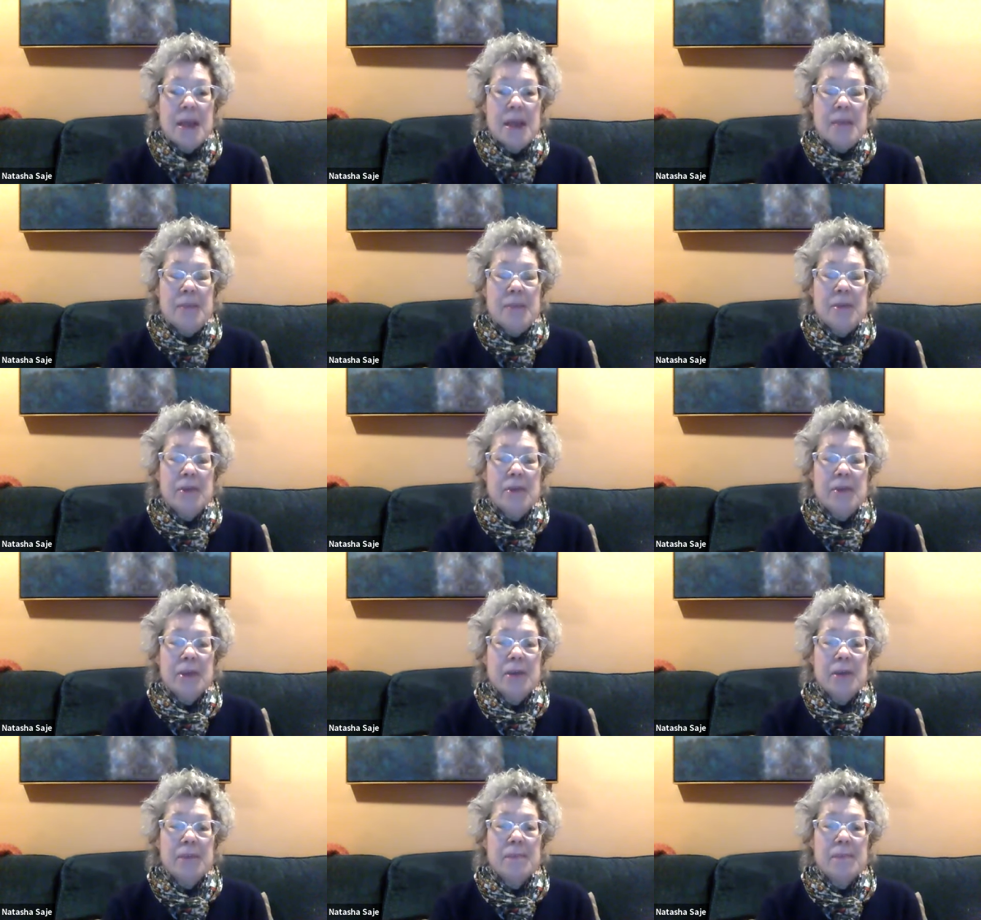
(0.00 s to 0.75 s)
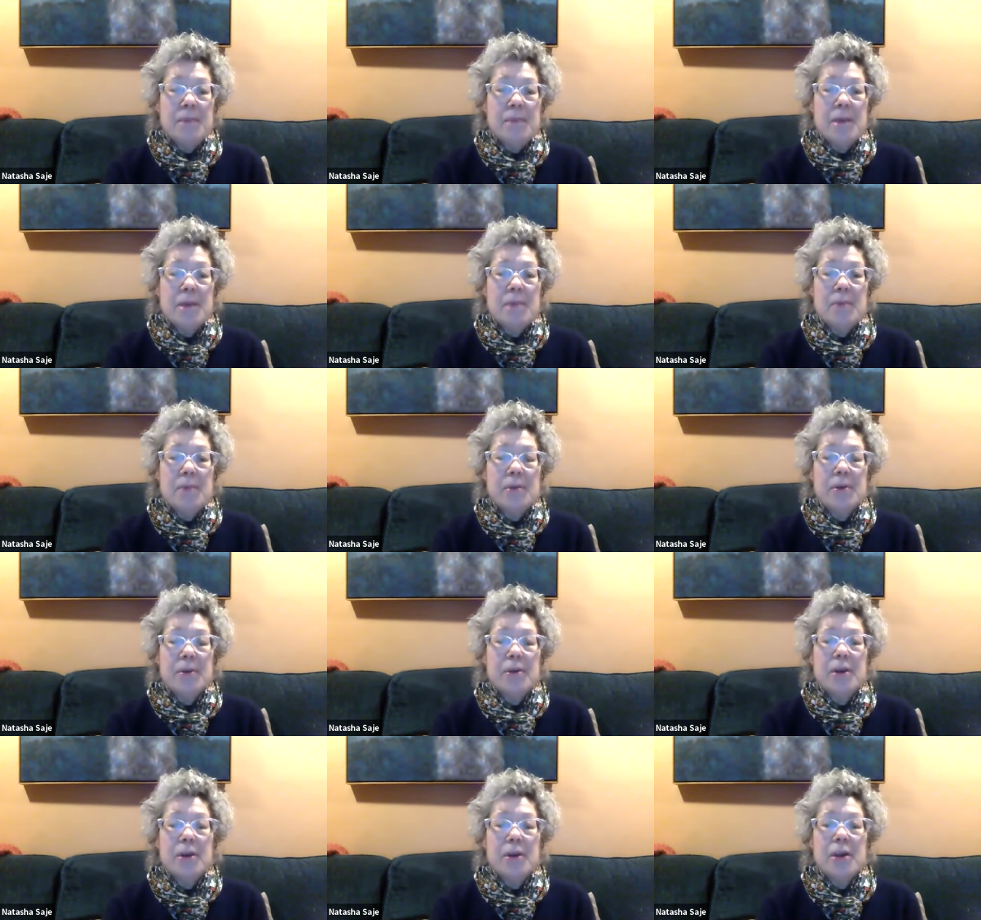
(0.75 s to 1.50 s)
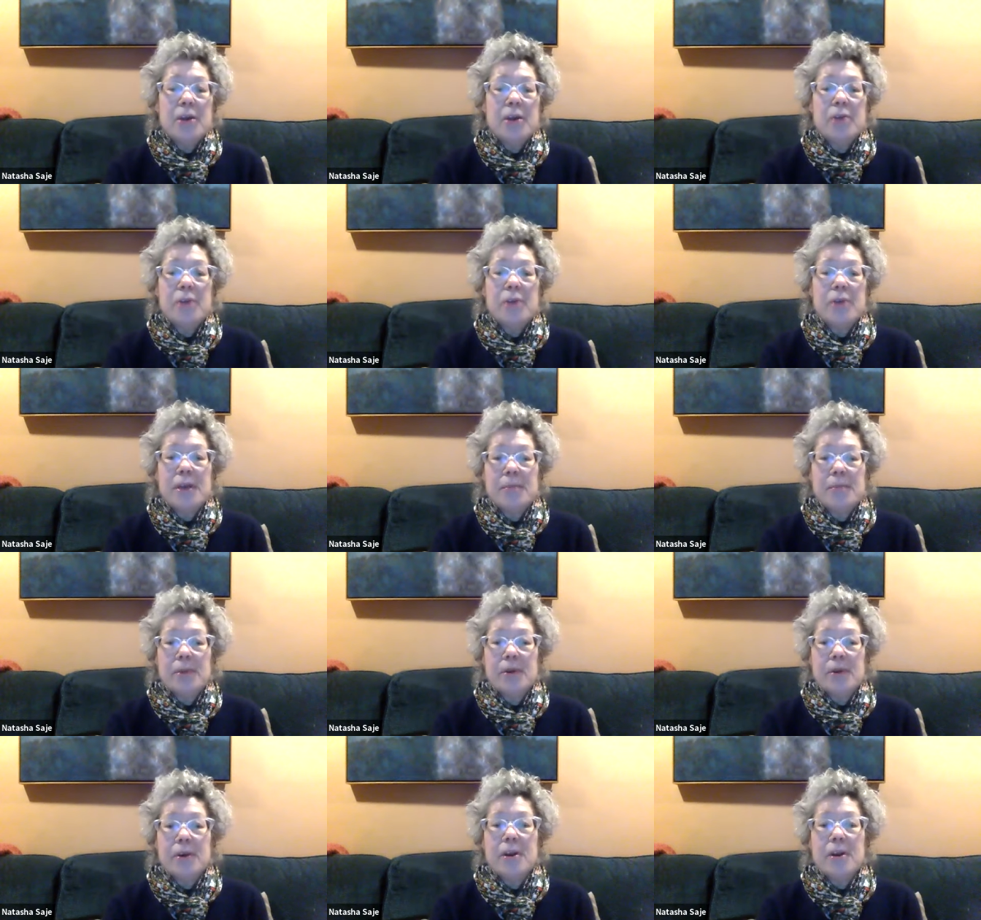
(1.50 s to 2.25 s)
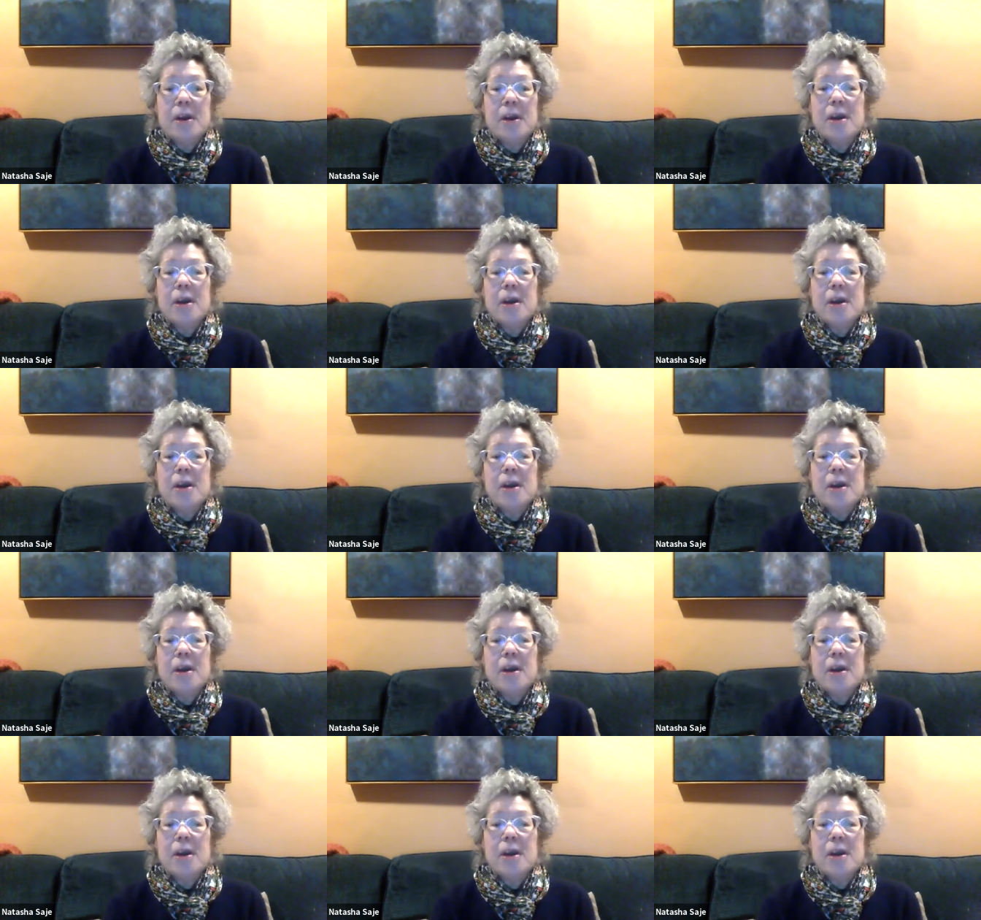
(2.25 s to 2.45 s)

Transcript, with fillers: Miriam Bird Greenberg